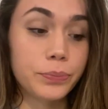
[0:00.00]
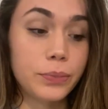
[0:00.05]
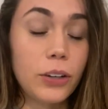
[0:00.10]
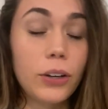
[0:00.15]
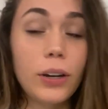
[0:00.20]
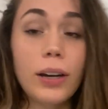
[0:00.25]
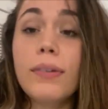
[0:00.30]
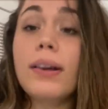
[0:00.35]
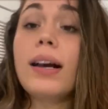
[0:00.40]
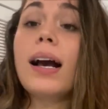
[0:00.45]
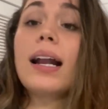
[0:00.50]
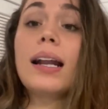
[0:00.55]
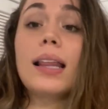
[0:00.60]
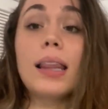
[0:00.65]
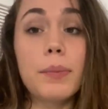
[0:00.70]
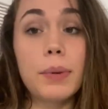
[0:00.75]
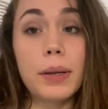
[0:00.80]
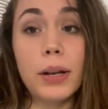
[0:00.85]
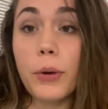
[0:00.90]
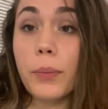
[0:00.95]
You don't even gotta
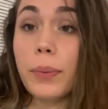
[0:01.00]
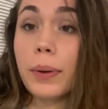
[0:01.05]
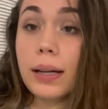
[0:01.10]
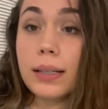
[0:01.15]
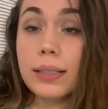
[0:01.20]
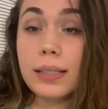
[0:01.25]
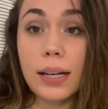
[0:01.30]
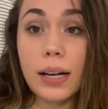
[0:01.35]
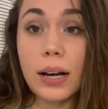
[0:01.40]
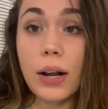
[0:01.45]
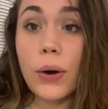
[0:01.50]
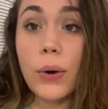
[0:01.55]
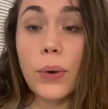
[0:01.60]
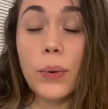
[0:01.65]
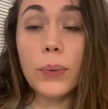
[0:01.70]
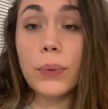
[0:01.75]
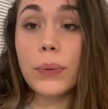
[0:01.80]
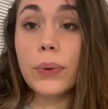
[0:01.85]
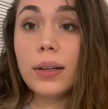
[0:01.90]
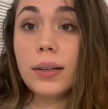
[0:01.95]
let me know because I
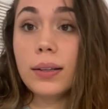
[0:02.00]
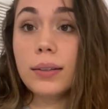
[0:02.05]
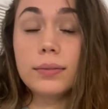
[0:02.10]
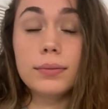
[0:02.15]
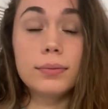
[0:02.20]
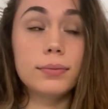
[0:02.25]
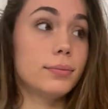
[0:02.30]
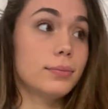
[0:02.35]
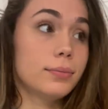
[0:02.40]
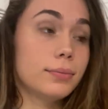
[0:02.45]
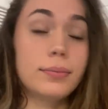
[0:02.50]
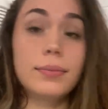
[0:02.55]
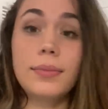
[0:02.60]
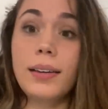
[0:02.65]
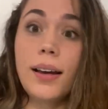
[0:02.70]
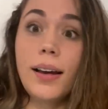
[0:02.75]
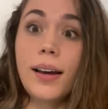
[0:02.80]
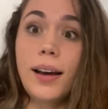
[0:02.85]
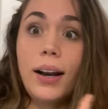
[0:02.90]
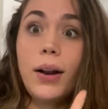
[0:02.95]

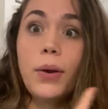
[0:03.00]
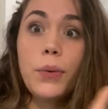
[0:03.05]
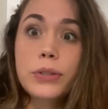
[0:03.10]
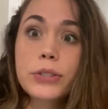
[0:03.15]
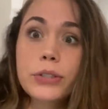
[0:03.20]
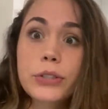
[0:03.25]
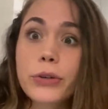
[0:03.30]
know it's